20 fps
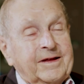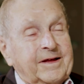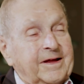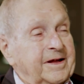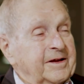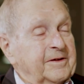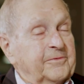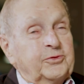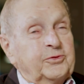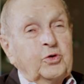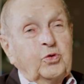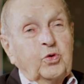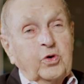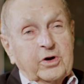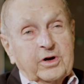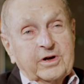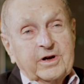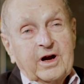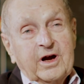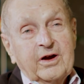if you
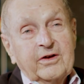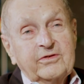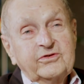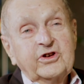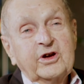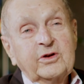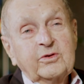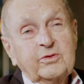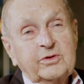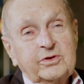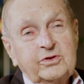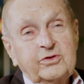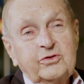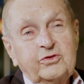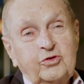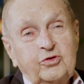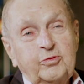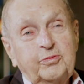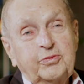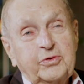work hard, generally you
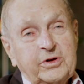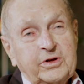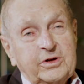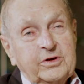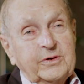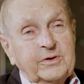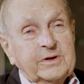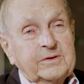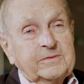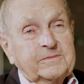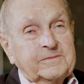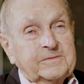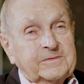do pretty well.